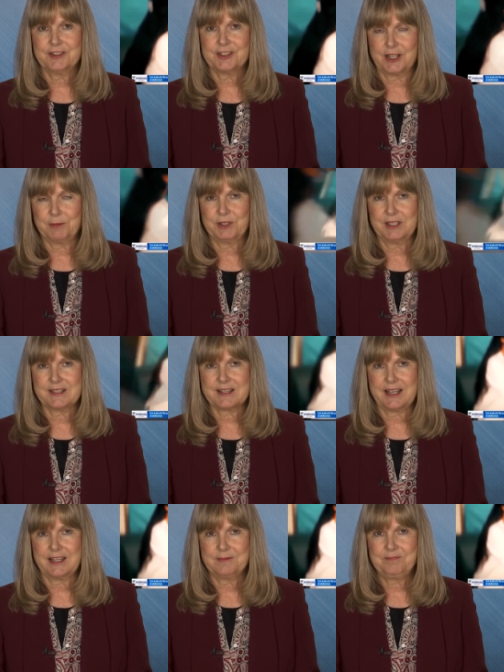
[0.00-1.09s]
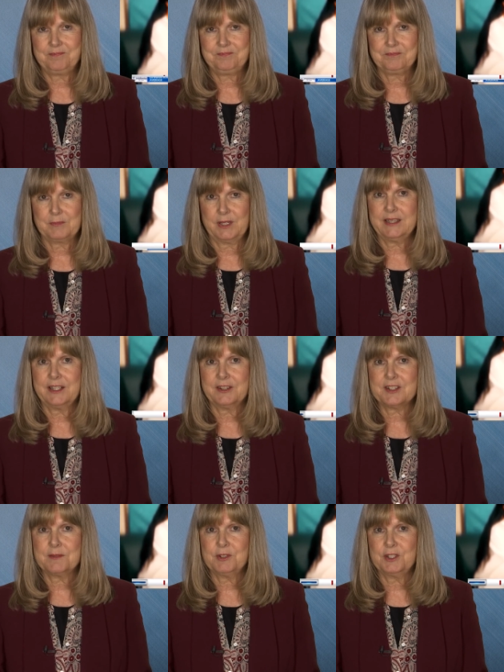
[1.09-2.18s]
Jomaldine said. But there
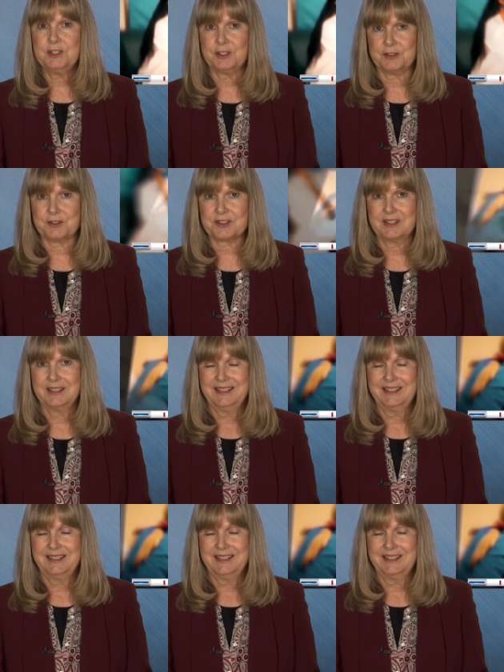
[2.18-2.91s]
is some good news.